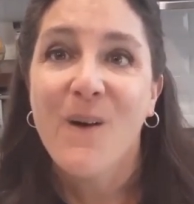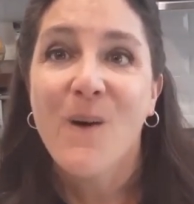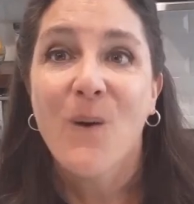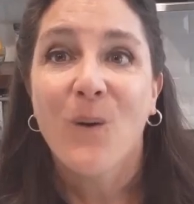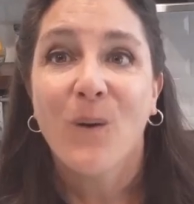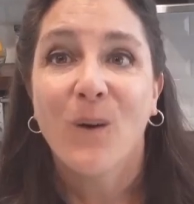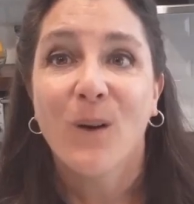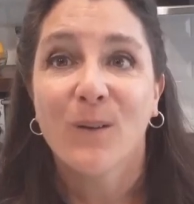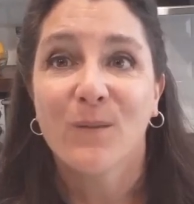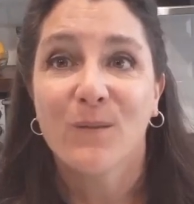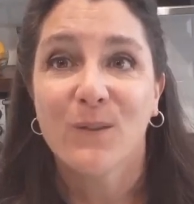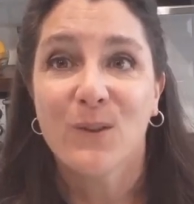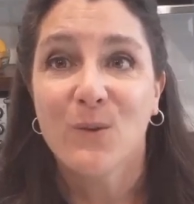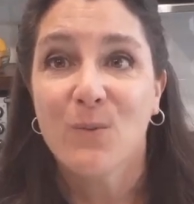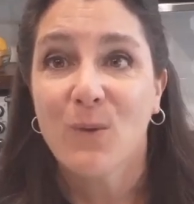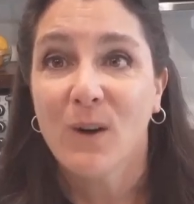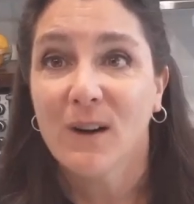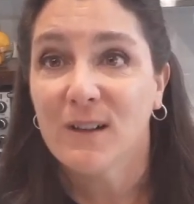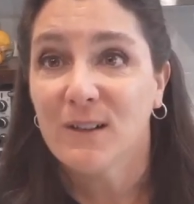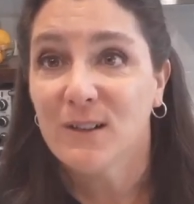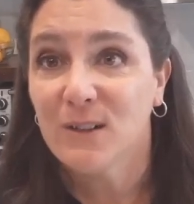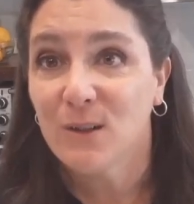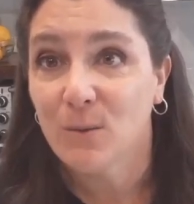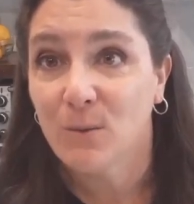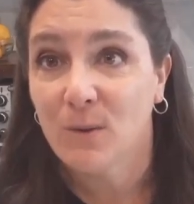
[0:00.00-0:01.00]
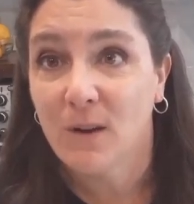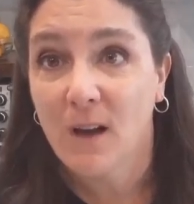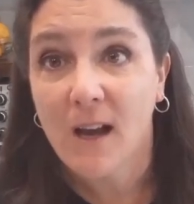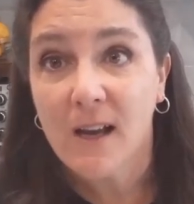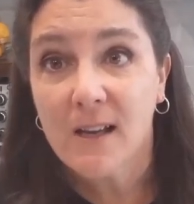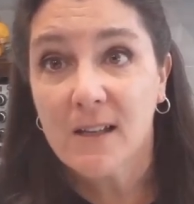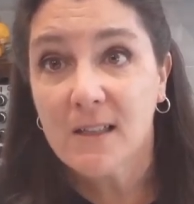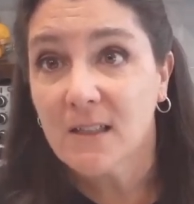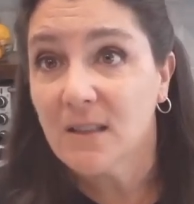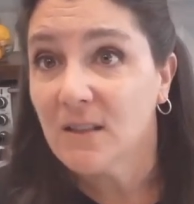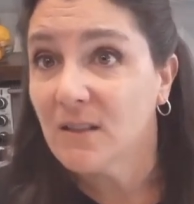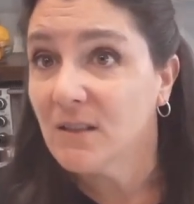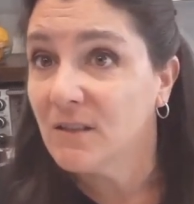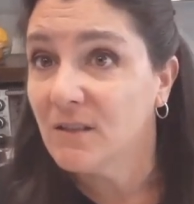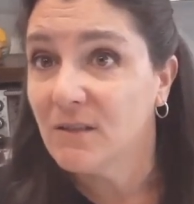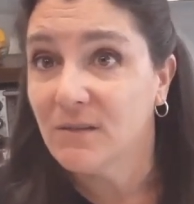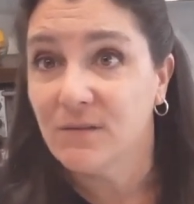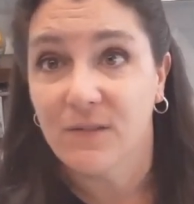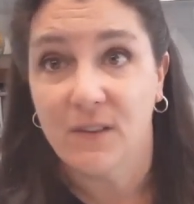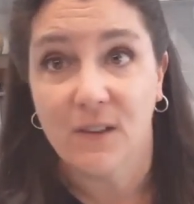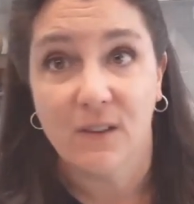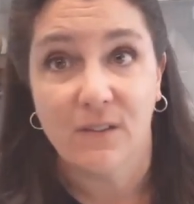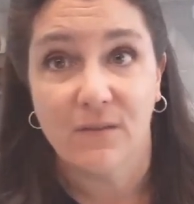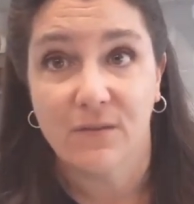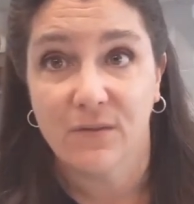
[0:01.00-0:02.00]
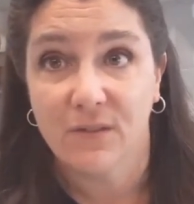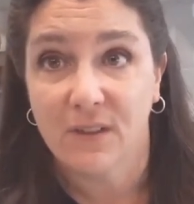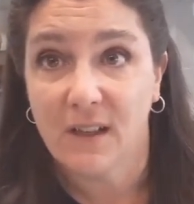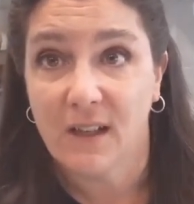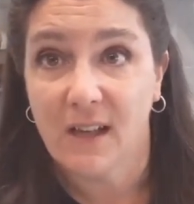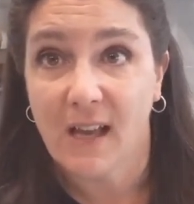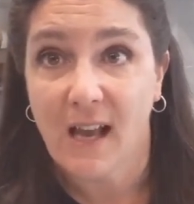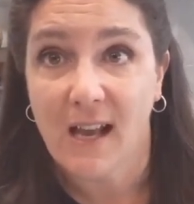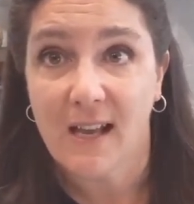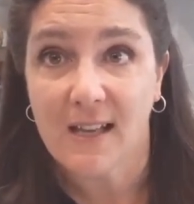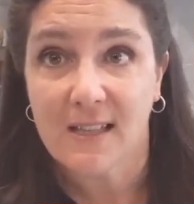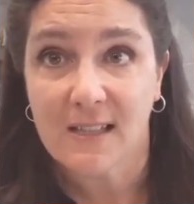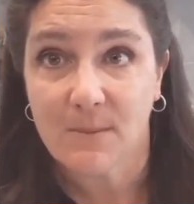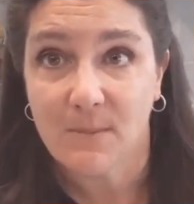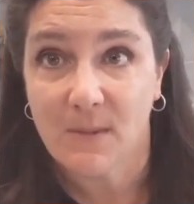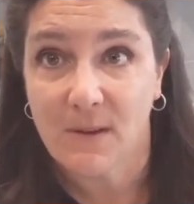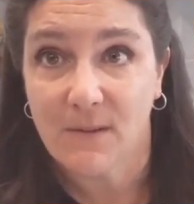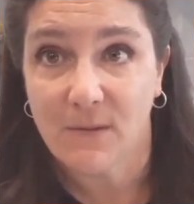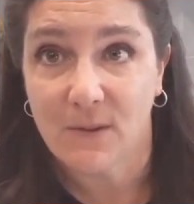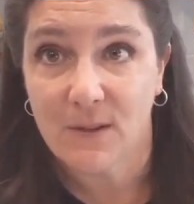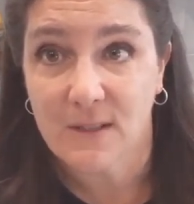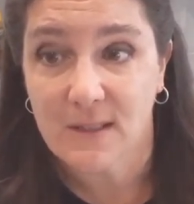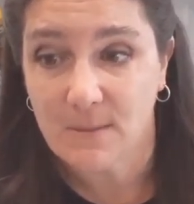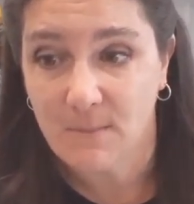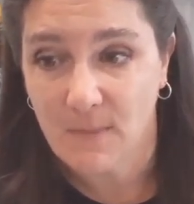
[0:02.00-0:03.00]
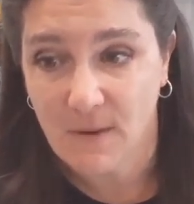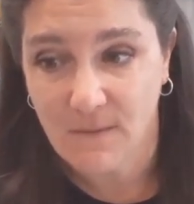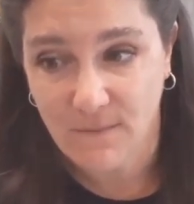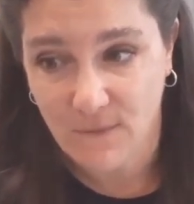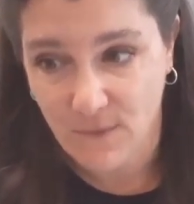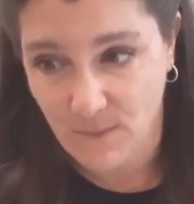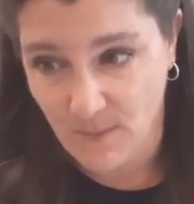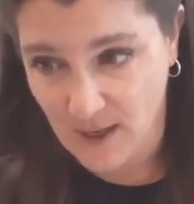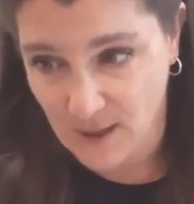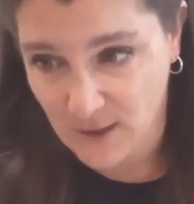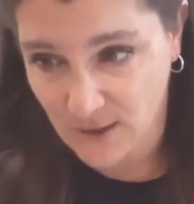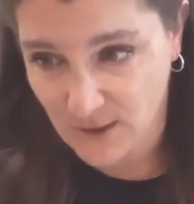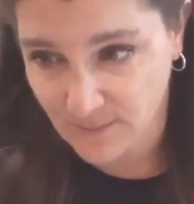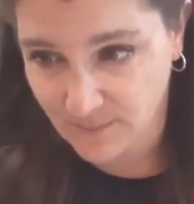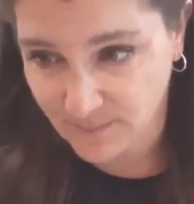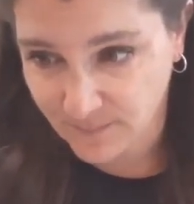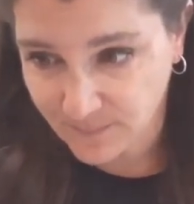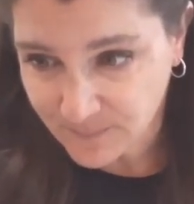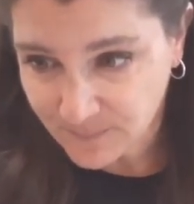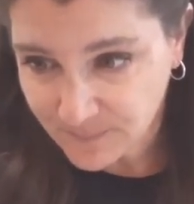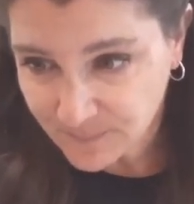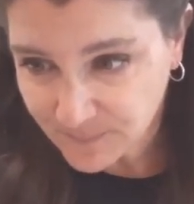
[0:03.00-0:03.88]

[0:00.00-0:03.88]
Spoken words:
Or if you want to do what I do, feel free, ask me for some information.